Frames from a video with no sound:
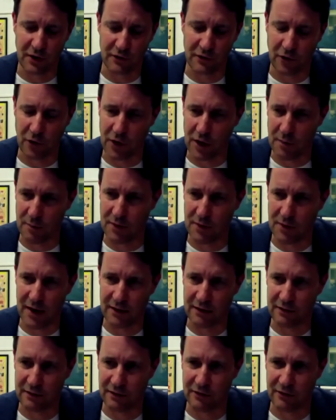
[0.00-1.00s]
solar
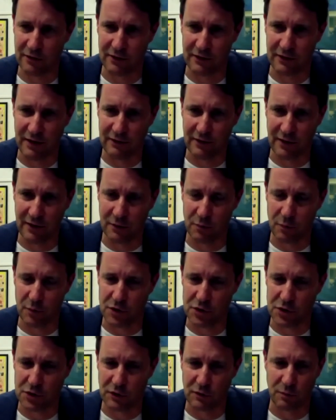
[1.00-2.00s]
plant in the desert,
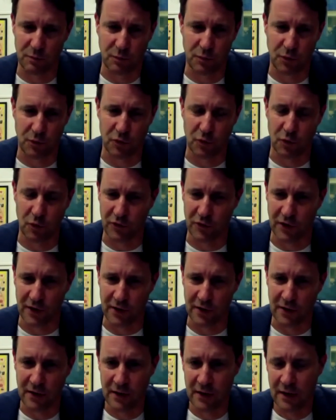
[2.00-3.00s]
which is
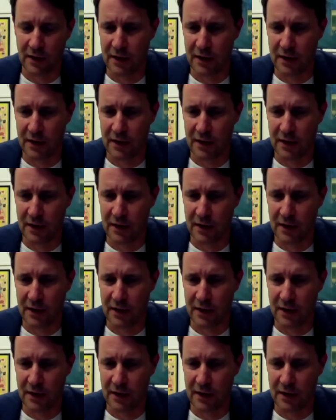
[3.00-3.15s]
producing